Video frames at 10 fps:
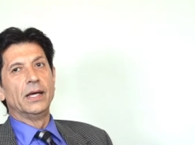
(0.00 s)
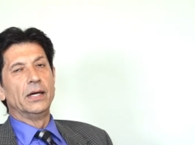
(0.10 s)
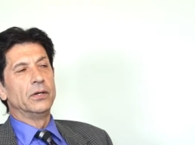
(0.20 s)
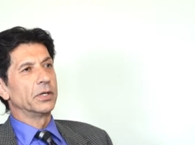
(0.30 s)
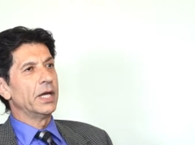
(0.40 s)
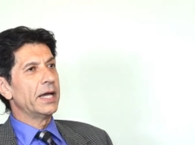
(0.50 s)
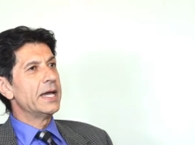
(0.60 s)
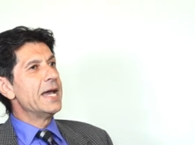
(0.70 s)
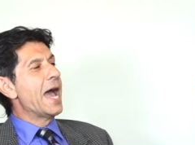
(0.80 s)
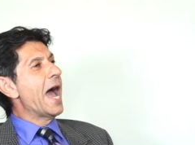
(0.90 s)
Okay,
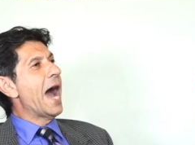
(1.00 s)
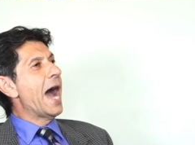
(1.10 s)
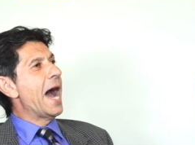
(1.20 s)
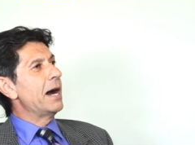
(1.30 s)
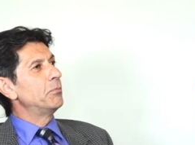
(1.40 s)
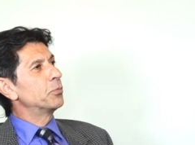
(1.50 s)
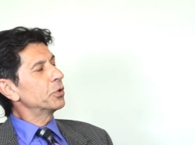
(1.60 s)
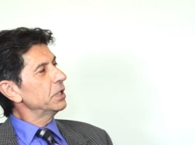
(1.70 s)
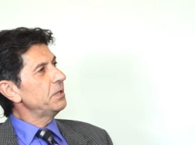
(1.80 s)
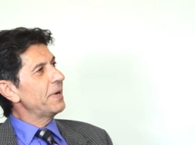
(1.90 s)
and
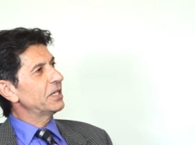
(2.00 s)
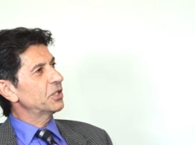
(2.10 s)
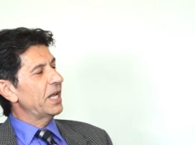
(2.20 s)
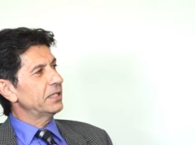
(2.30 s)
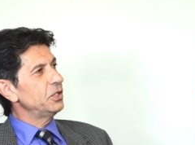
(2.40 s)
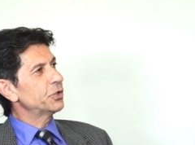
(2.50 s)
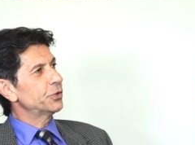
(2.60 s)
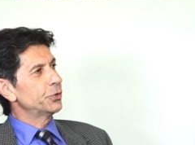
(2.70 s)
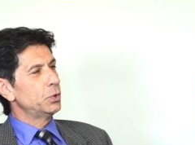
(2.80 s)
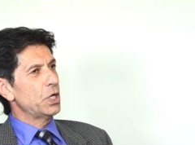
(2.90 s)
pretty much that is
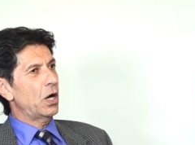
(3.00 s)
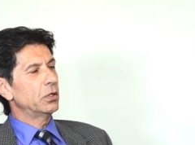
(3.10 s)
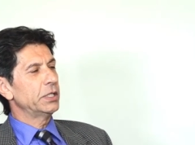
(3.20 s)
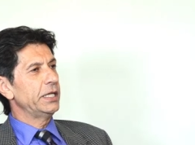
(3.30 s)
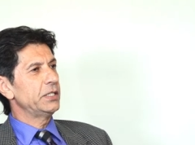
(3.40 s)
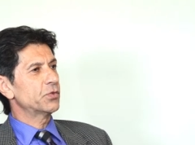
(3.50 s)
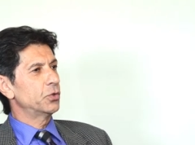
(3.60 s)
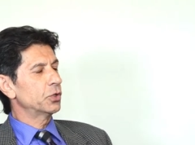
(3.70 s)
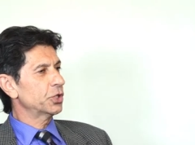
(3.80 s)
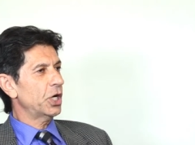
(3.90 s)
true nowadays
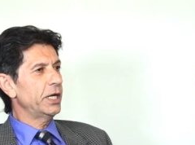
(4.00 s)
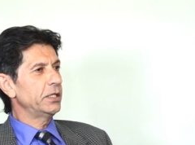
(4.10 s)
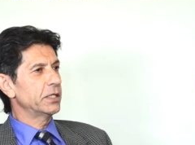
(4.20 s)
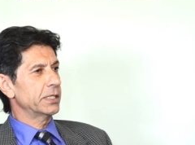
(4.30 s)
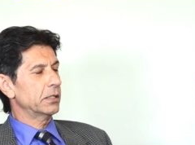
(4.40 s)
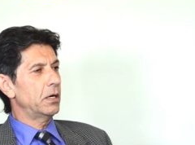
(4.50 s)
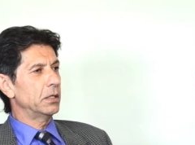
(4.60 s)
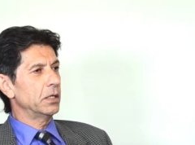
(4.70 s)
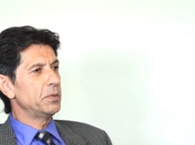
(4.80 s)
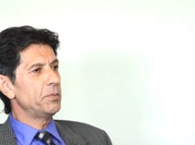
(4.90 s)
for China's
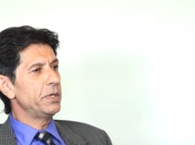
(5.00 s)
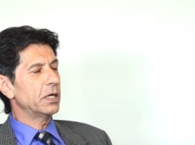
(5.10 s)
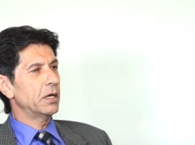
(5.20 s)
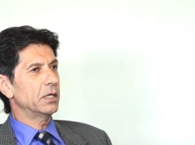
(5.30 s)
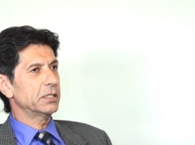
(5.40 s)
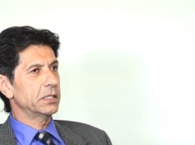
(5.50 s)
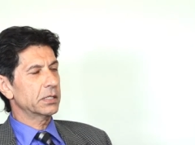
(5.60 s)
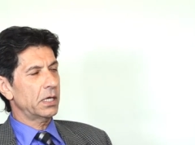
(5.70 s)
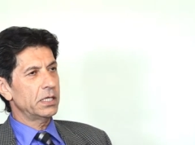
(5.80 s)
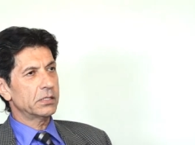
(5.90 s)
economy because the
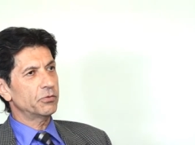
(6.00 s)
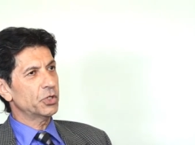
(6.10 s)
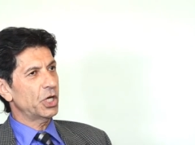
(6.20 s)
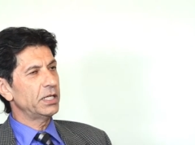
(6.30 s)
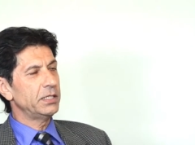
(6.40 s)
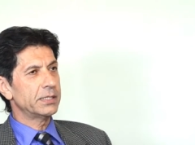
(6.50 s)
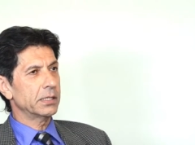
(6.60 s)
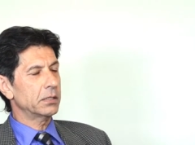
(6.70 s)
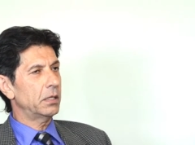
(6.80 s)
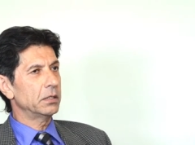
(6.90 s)
size of Chinese
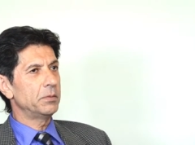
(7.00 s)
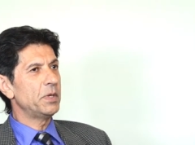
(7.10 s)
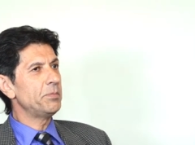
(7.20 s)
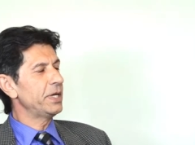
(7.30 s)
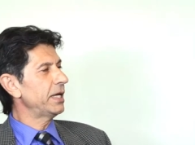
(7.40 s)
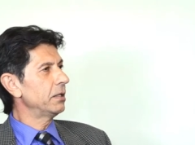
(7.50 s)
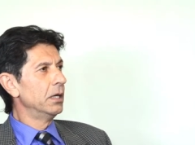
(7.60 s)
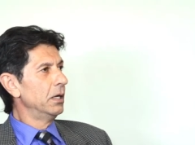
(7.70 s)
economy being